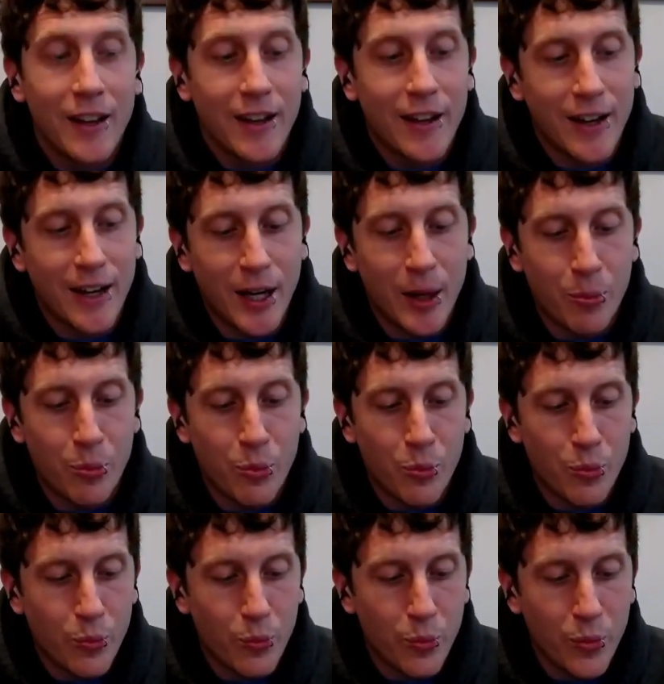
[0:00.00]

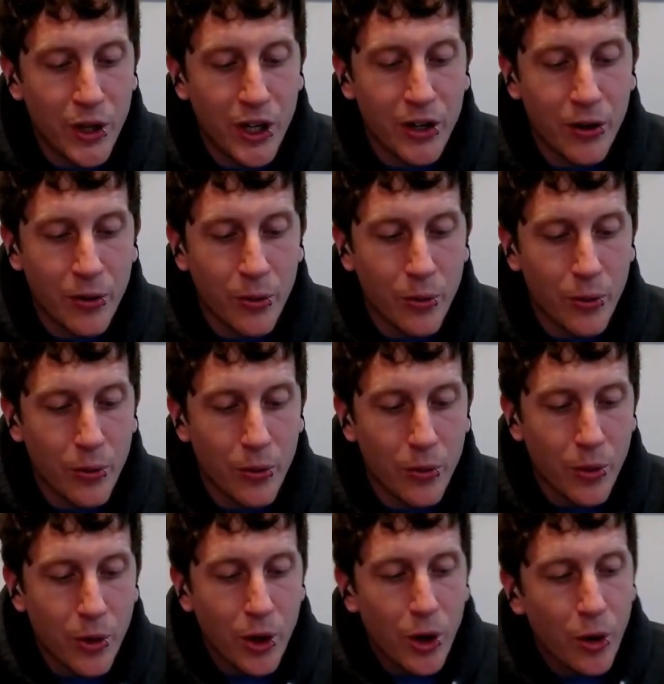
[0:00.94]
you know,
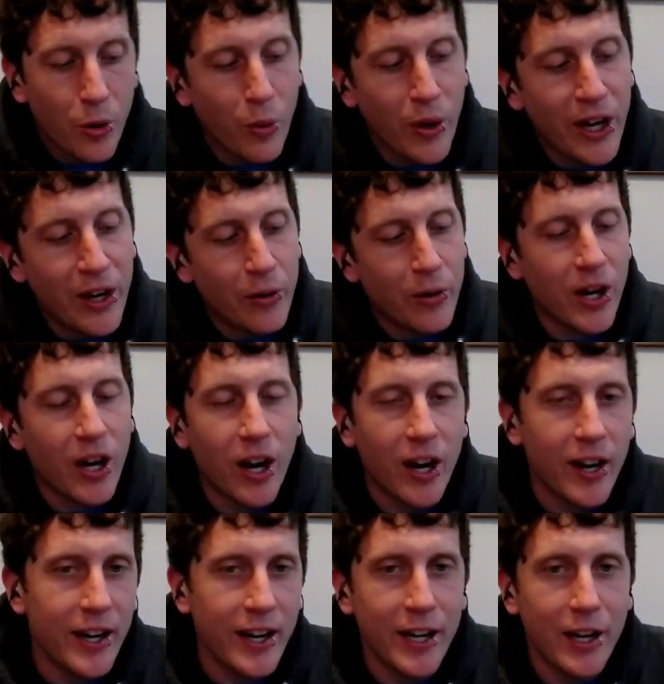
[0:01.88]
we don't
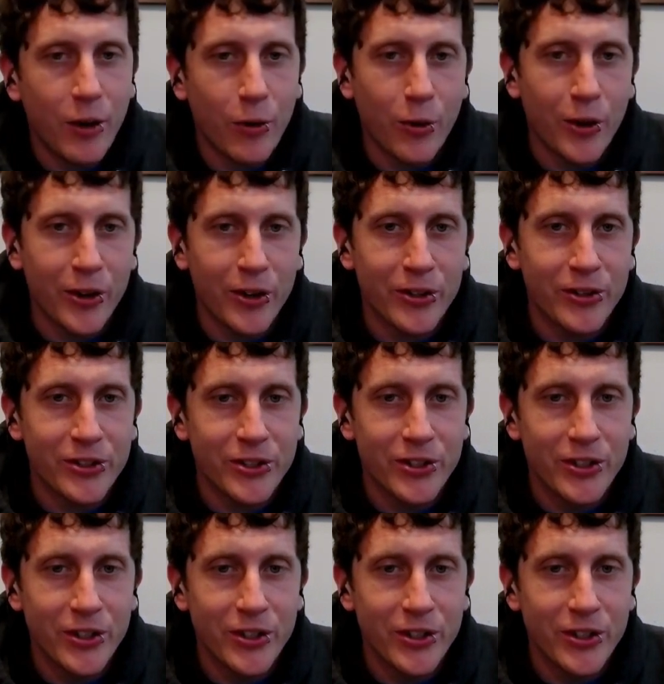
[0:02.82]
cut any corners